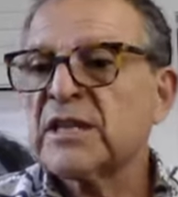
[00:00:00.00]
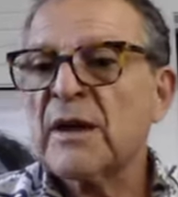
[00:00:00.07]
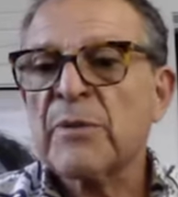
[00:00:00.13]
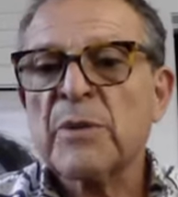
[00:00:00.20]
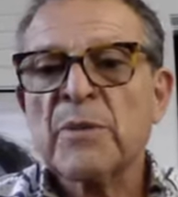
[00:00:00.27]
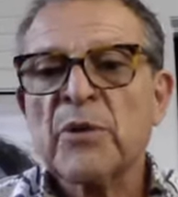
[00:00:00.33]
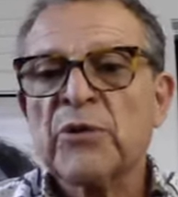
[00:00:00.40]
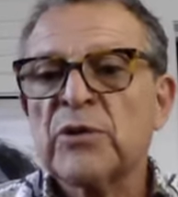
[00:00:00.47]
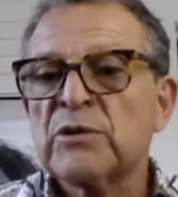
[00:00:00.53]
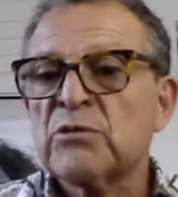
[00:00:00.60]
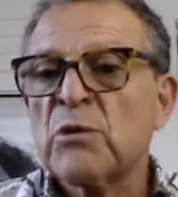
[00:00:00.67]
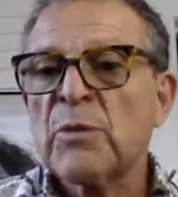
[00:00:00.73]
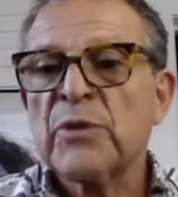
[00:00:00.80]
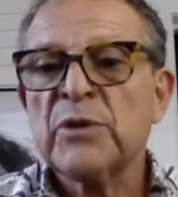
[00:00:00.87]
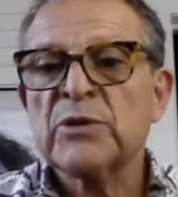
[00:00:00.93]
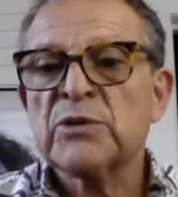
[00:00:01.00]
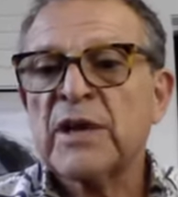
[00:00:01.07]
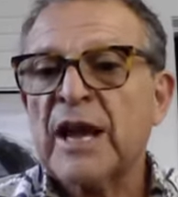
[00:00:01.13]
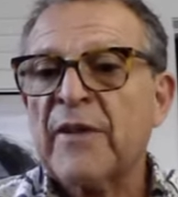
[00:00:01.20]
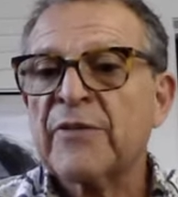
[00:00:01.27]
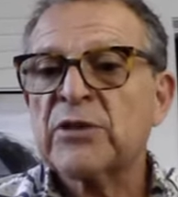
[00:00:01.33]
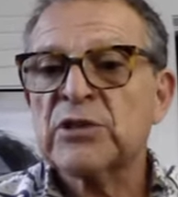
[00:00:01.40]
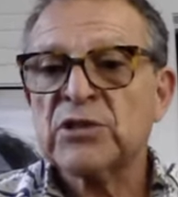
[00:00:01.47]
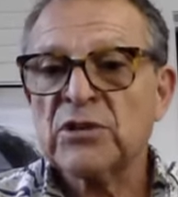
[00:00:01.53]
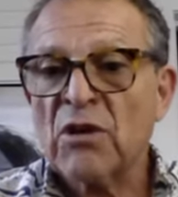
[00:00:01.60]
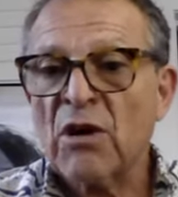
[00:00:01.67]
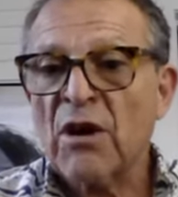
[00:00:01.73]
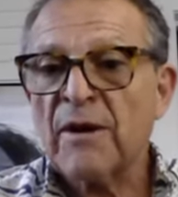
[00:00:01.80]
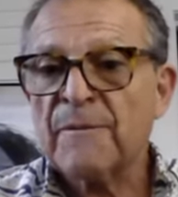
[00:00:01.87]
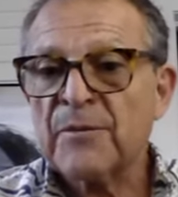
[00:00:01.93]
stop the birth control pills at the
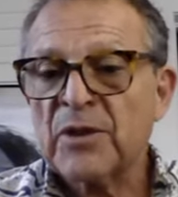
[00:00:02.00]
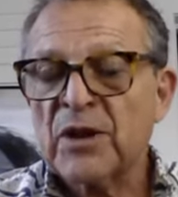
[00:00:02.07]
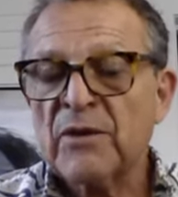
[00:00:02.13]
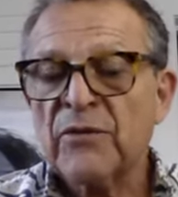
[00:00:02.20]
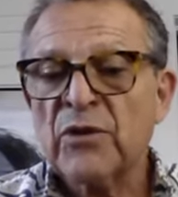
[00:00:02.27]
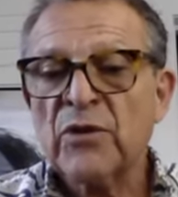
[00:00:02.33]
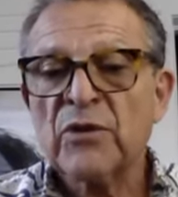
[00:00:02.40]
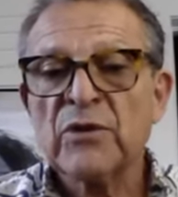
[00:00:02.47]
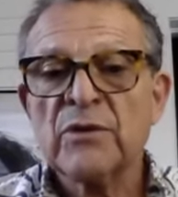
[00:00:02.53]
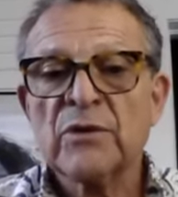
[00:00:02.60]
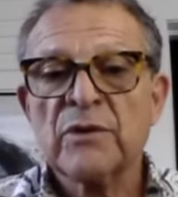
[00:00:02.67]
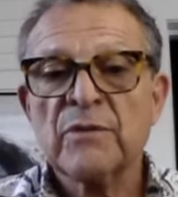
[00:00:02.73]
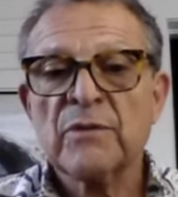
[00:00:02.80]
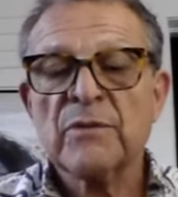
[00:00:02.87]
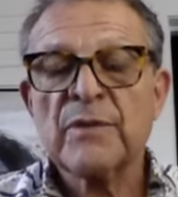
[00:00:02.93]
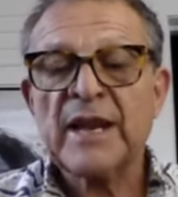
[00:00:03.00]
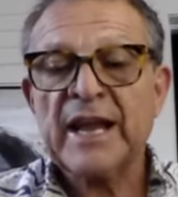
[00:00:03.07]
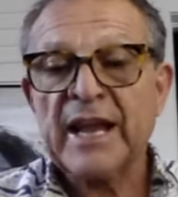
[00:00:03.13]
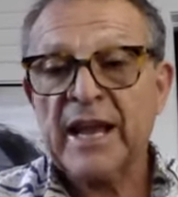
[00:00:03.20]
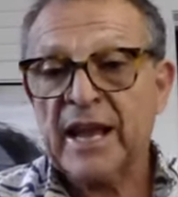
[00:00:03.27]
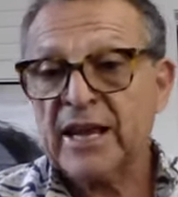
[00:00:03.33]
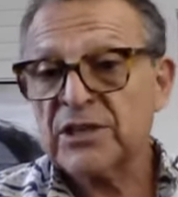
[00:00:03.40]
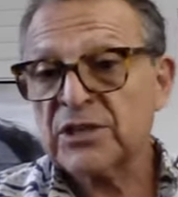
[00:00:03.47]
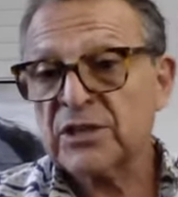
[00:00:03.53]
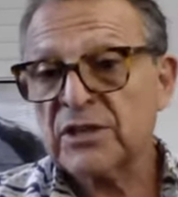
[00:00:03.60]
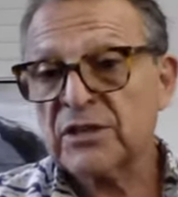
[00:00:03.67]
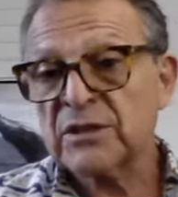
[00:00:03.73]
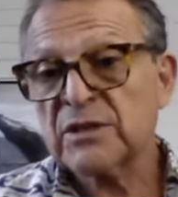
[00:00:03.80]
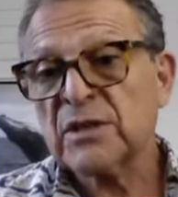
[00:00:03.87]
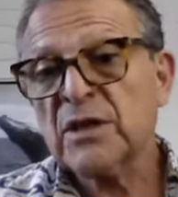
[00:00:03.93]
start of your
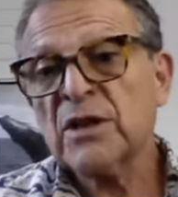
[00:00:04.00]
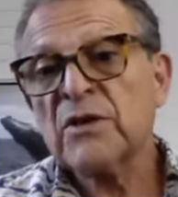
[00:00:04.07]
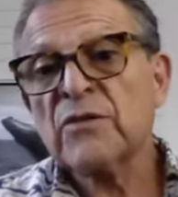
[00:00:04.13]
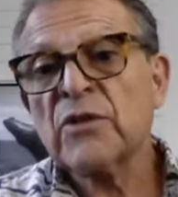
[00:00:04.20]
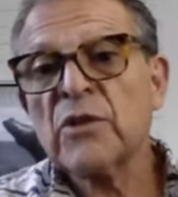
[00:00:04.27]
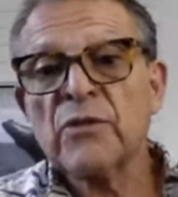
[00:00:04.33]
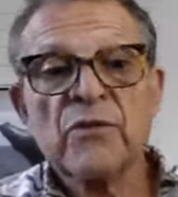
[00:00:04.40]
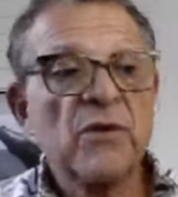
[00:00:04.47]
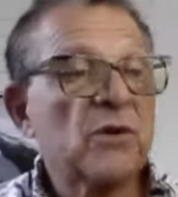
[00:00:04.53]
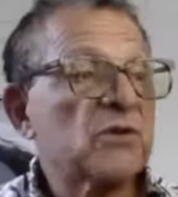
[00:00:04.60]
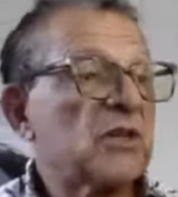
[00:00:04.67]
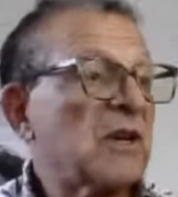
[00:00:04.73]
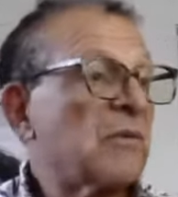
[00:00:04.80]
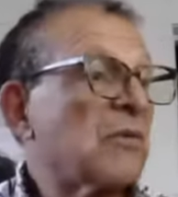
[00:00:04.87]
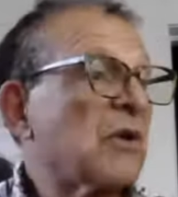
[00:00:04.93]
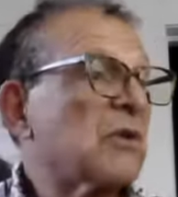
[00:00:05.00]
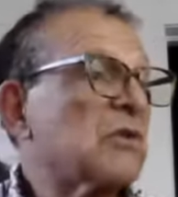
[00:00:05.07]
medications for your frozen embryo